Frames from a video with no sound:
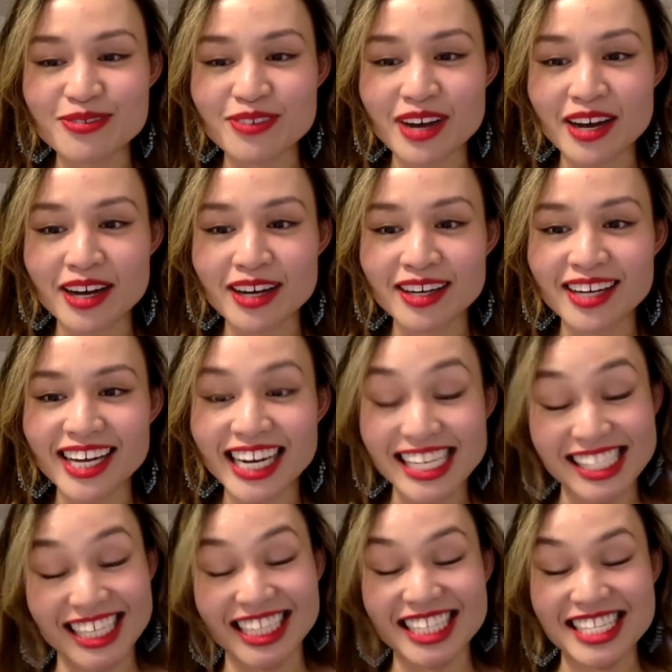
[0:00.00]
and I
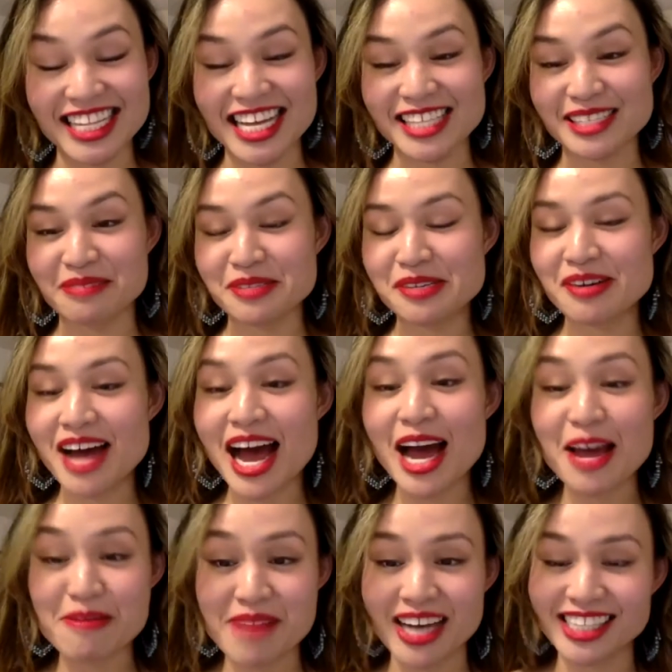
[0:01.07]
said this the last time too,
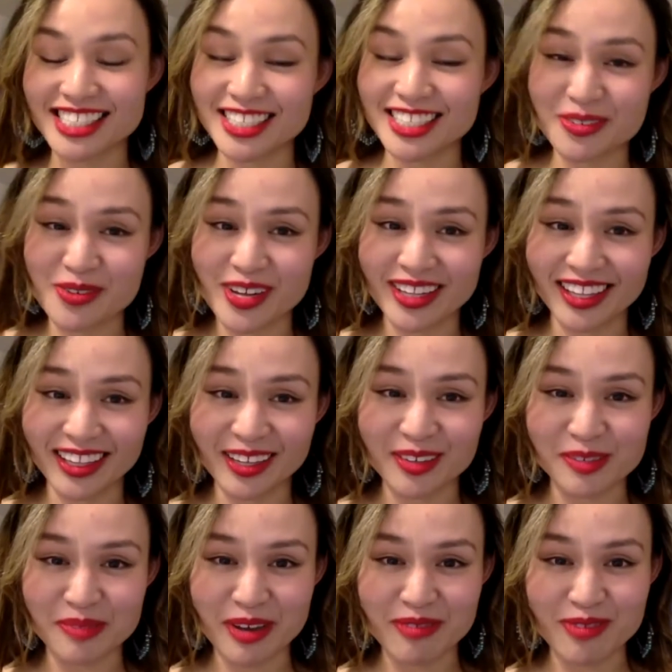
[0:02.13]
I'm actually the one that leaves my